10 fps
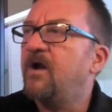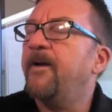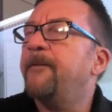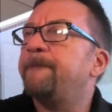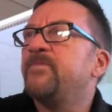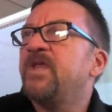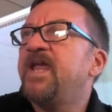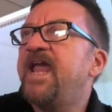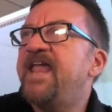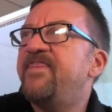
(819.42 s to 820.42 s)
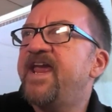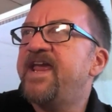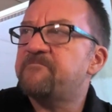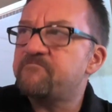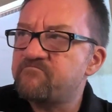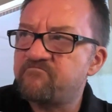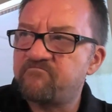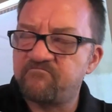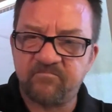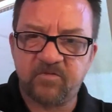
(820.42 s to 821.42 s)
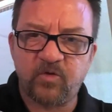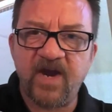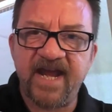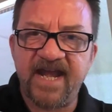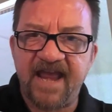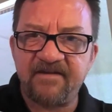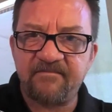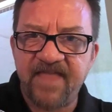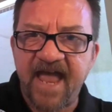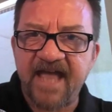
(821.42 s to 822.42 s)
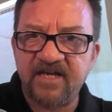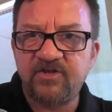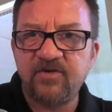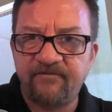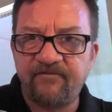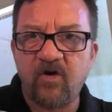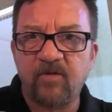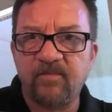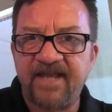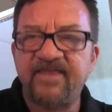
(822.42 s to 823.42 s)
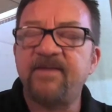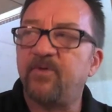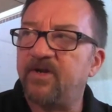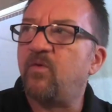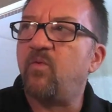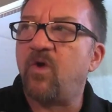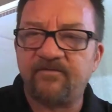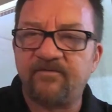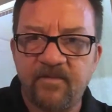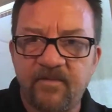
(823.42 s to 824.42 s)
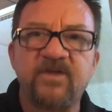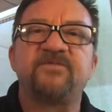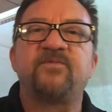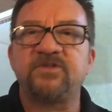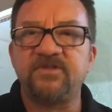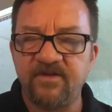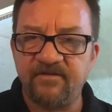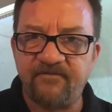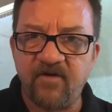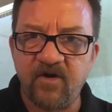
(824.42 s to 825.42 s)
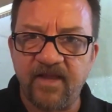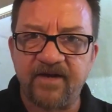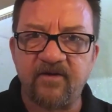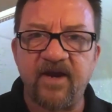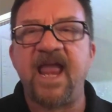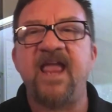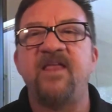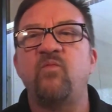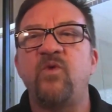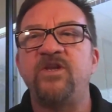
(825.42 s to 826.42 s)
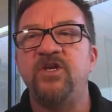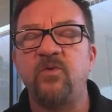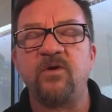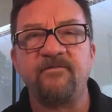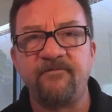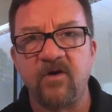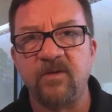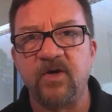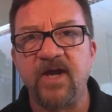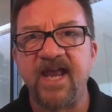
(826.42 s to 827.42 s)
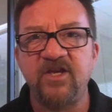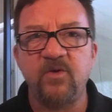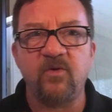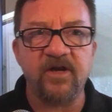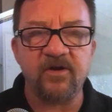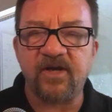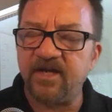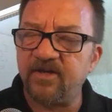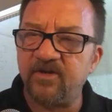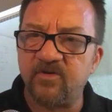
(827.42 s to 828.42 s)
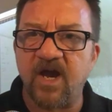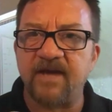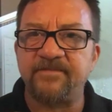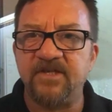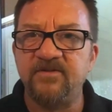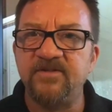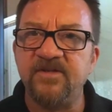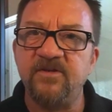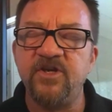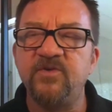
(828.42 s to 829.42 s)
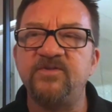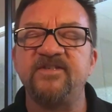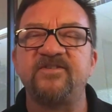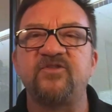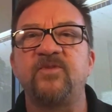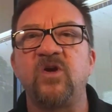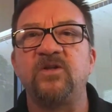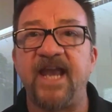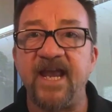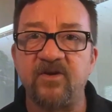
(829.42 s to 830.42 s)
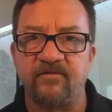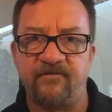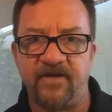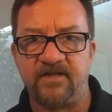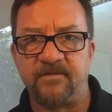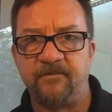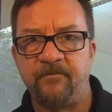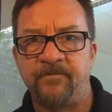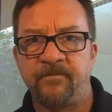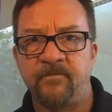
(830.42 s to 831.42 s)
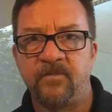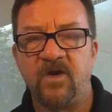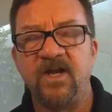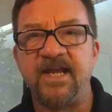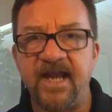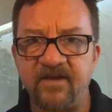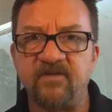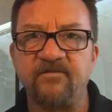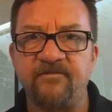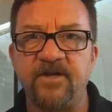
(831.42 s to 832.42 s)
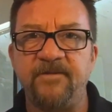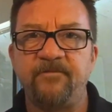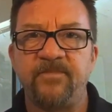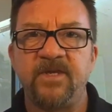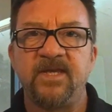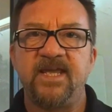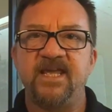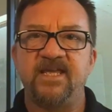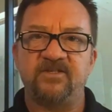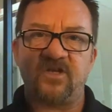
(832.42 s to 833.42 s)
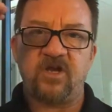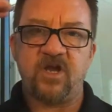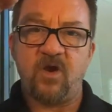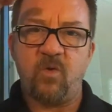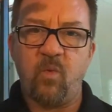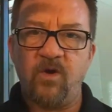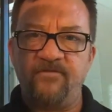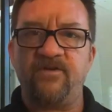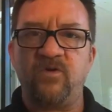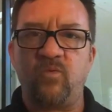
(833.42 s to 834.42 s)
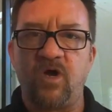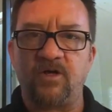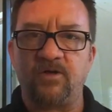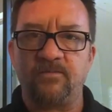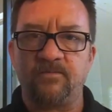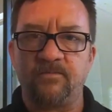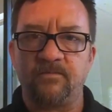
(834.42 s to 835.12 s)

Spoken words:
all right, and they create that into farmland. They bring the water from the reservoirs to the farmland, right? And when you are a farmer and you are irrigating your crops, use this term called acre feet, right? An acre foot is 1 foot of water,